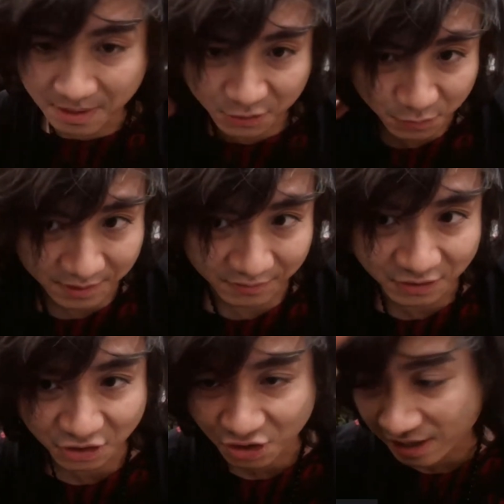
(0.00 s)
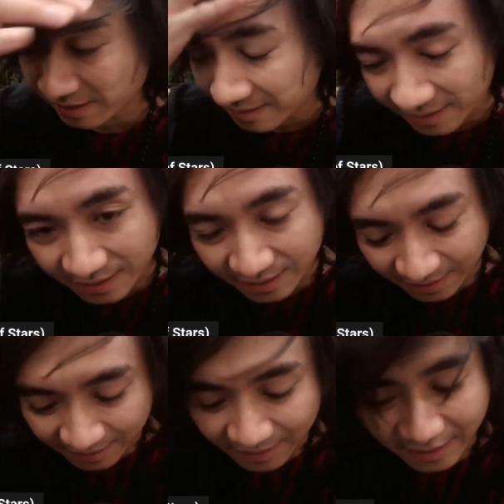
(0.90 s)
might as well give this a shot.
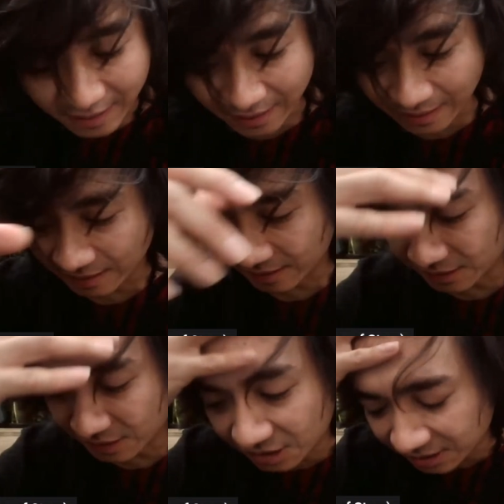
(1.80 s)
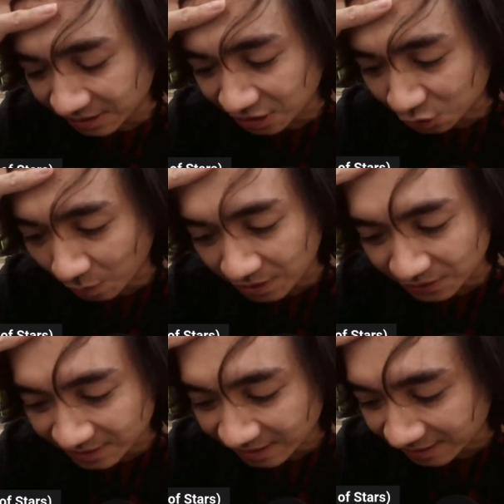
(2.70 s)
And as well
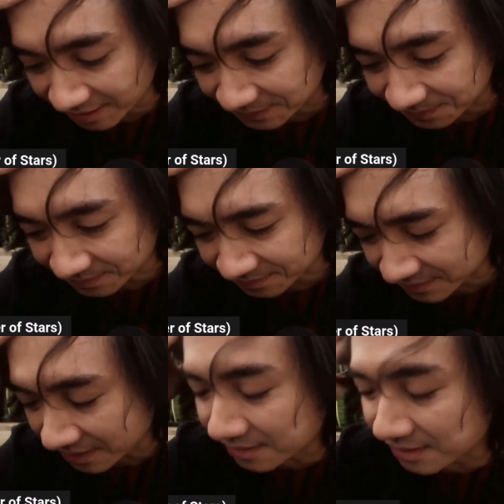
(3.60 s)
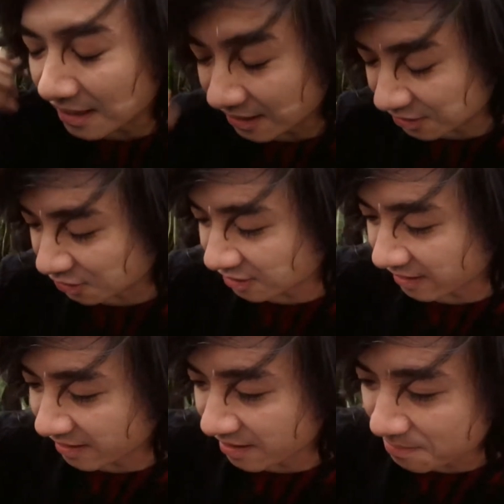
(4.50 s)
as, I guess it's
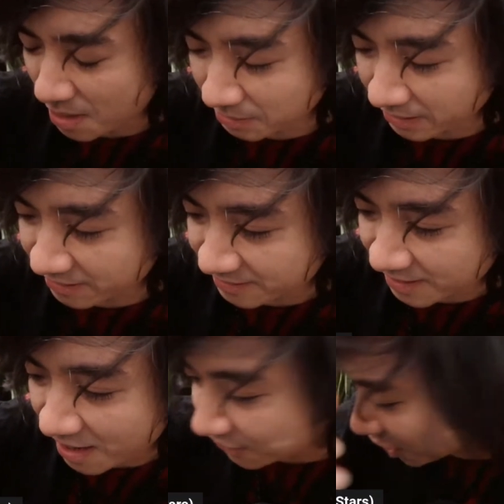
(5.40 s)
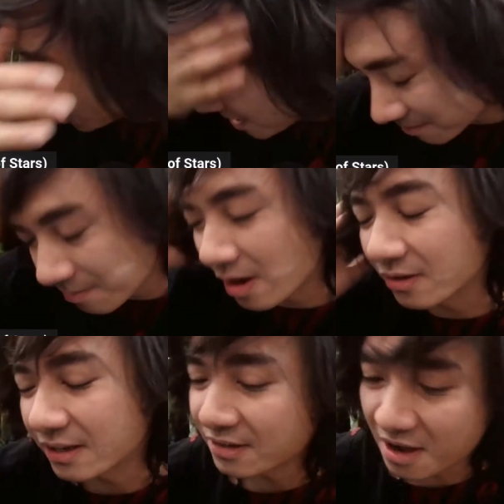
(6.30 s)
like a public coffee shop,
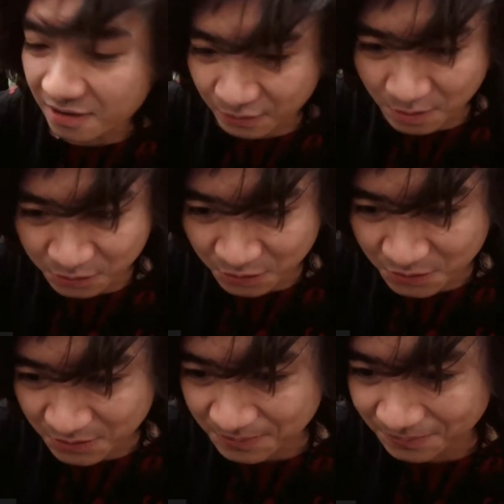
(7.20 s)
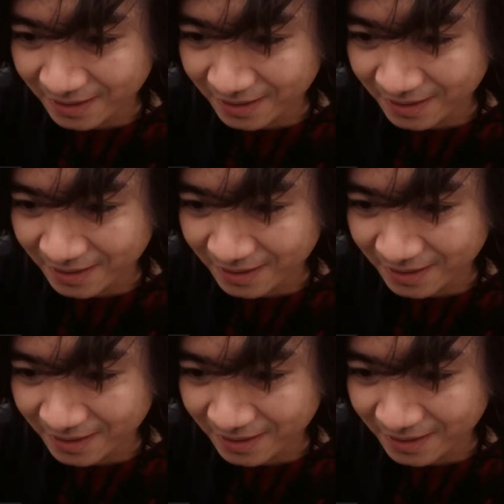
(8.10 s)
Pearland Coffee Roasters.